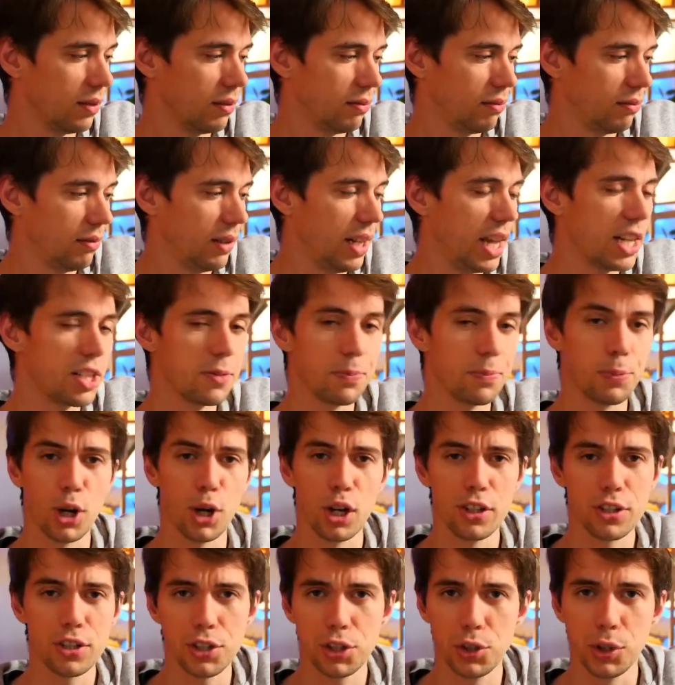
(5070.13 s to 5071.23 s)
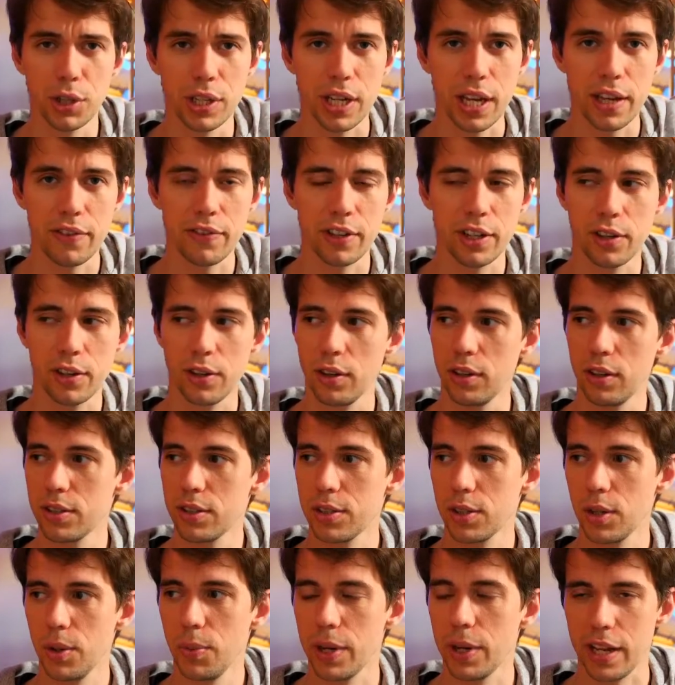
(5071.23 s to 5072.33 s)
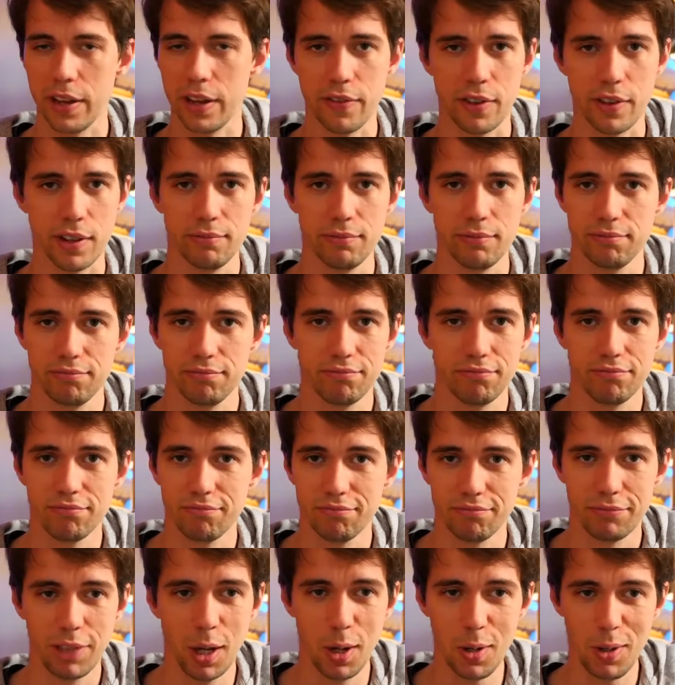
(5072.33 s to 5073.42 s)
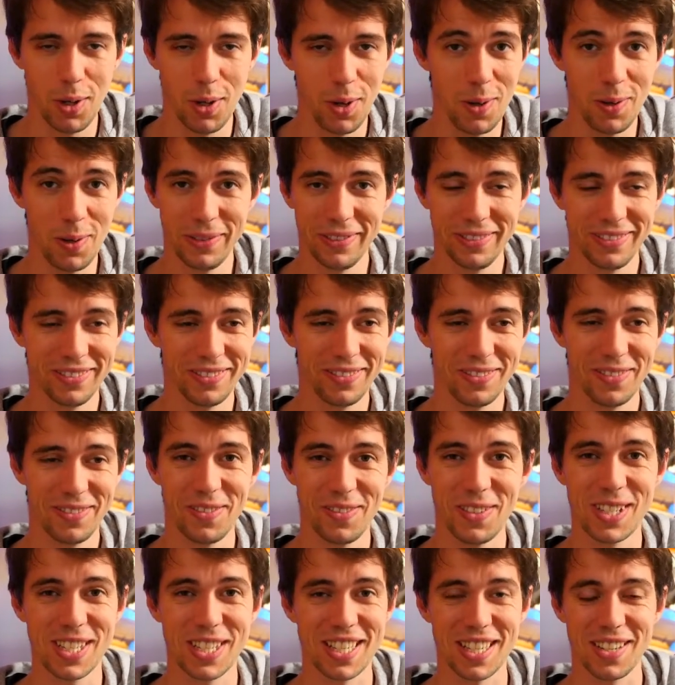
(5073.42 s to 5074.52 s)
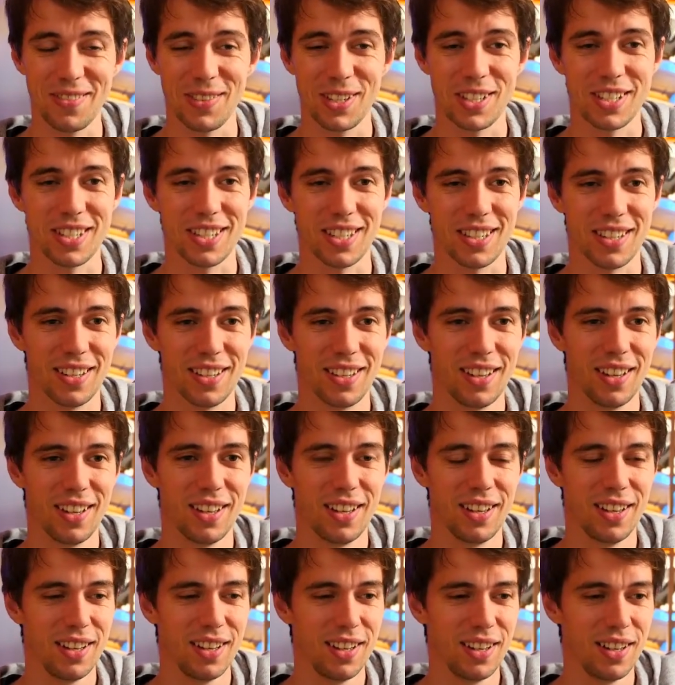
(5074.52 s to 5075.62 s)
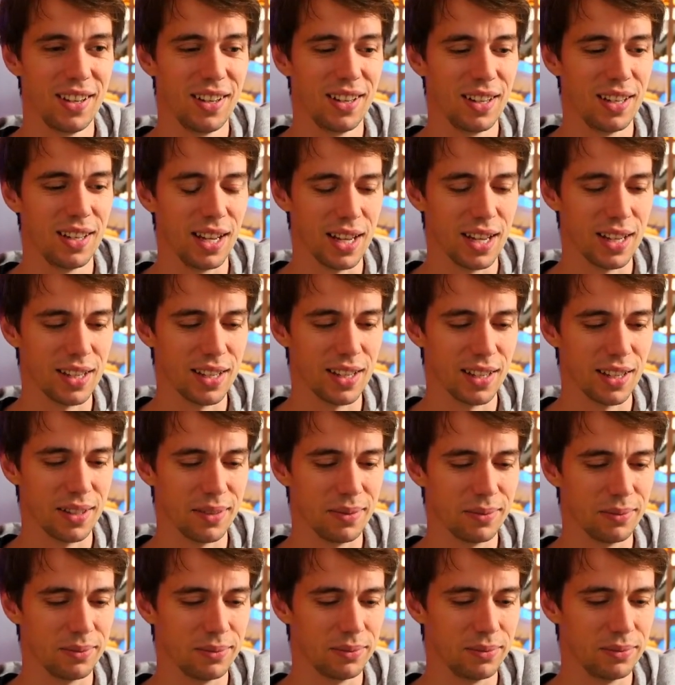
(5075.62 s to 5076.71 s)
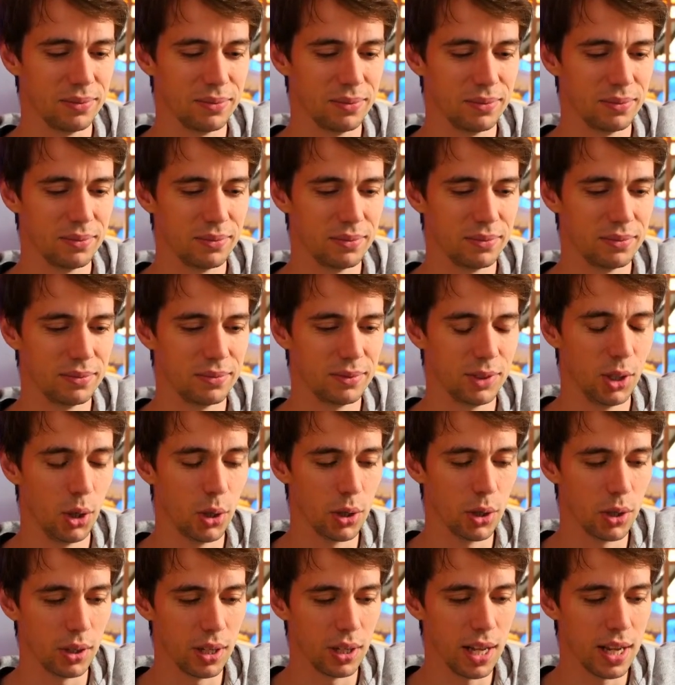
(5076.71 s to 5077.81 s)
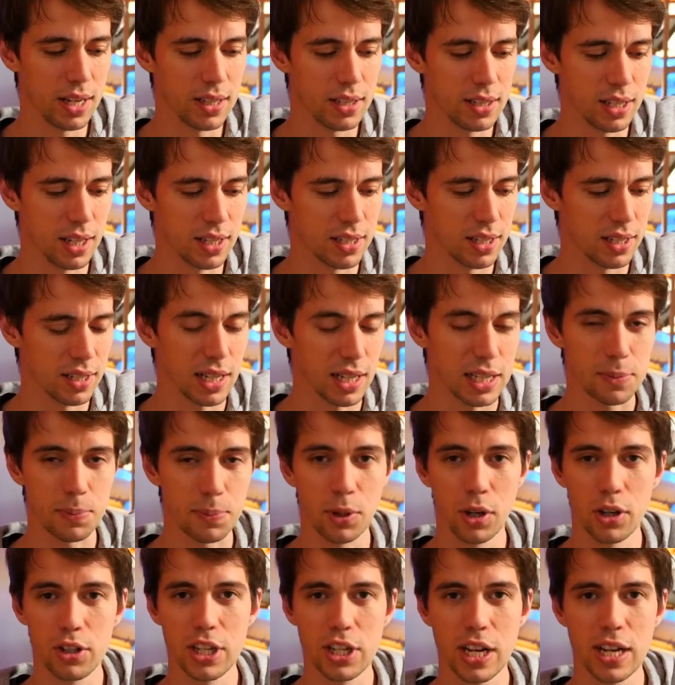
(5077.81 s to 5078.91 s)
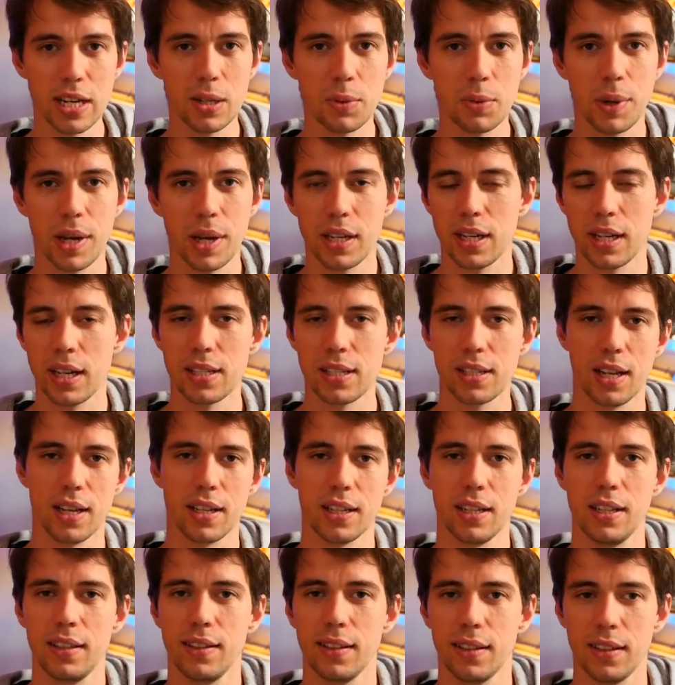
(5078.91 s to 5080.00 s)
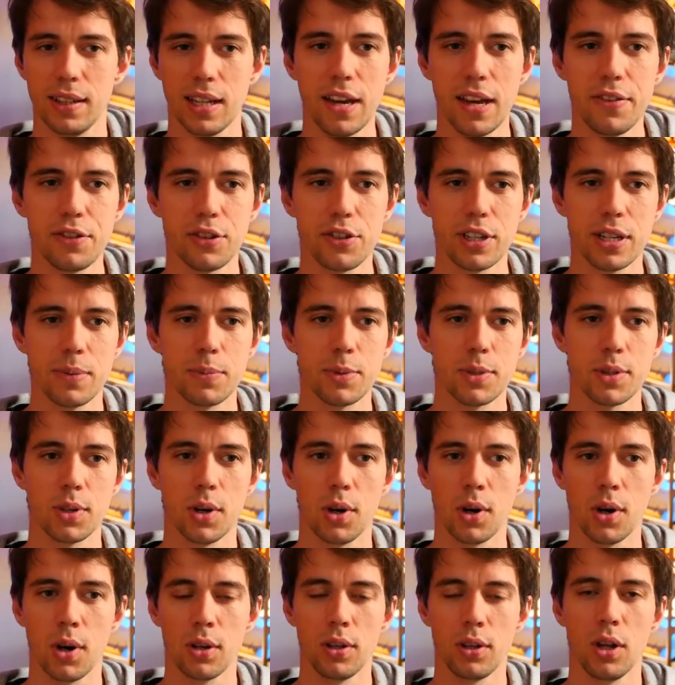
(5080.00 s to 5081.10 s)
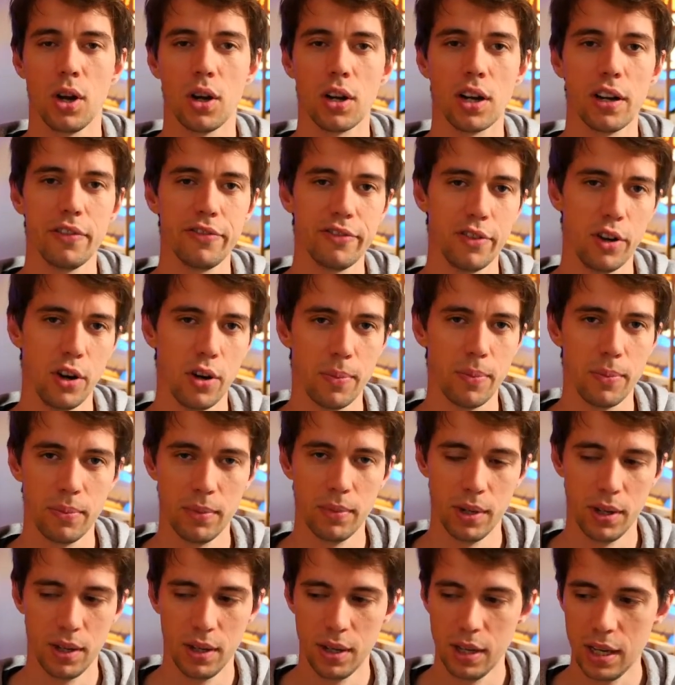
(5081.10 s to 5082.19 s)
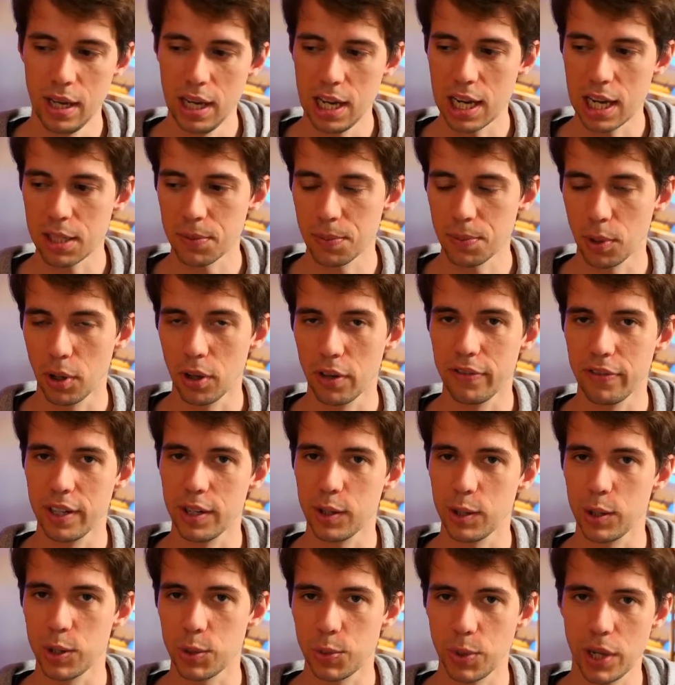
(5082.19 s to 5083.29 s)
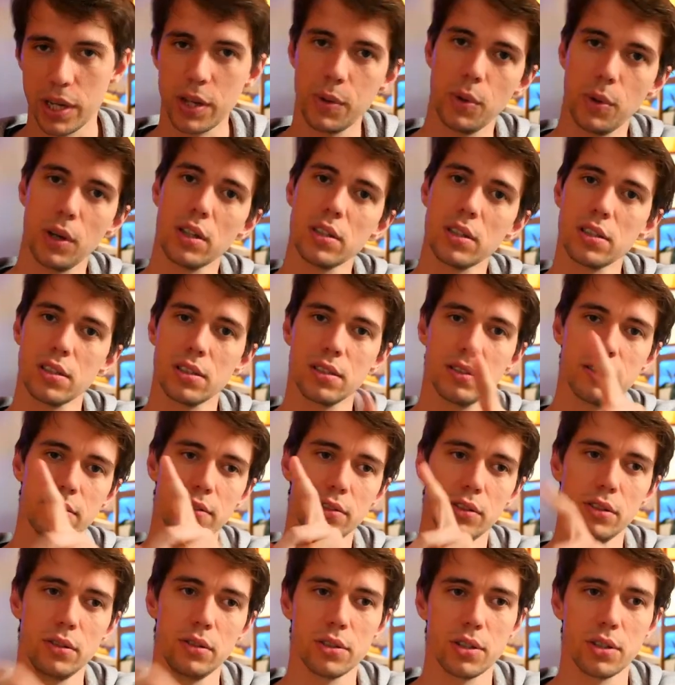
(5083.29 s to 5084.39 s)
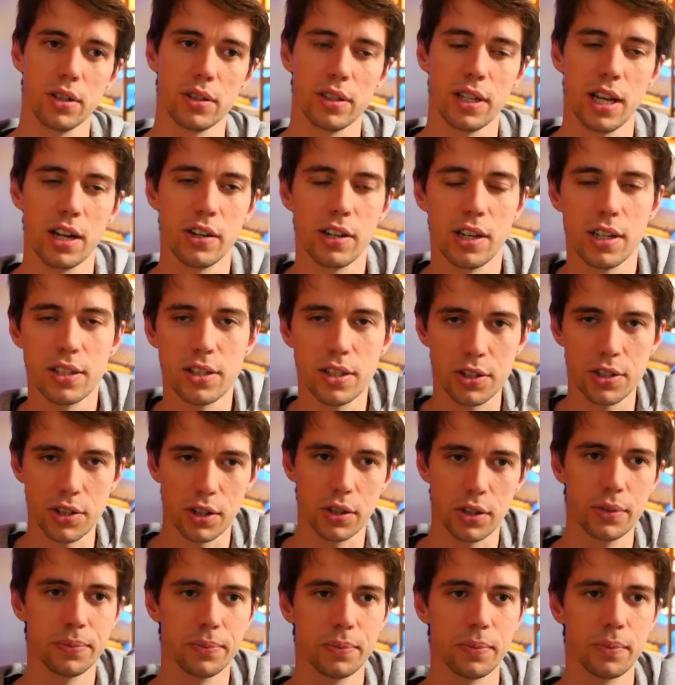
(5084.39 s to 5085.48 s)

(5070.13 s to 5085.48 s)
less polished Q&A videos or whatever. I don't know. We'll see. Like Tokyo Lens has his Explore channel where he does like either live streams or longer form Explore videos where he walks through certain areas or so.